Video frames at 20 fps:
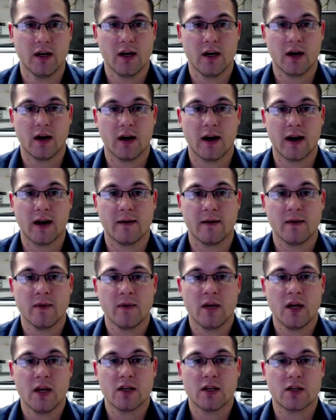Alright,
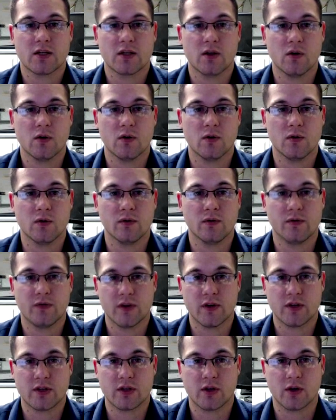so
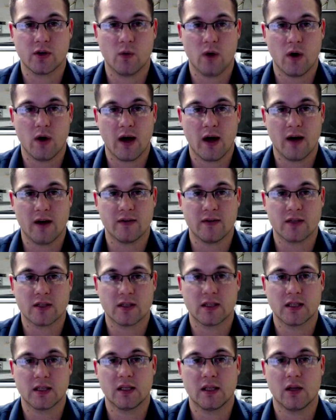first you're going to want to
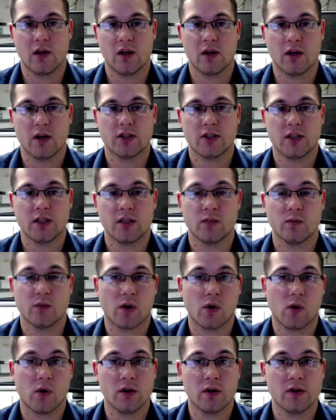obviously launch the
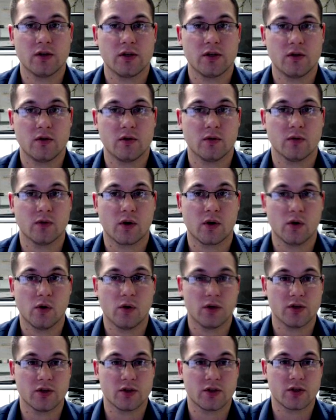recorder so you can
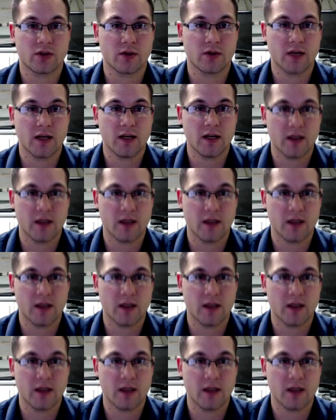record your screen,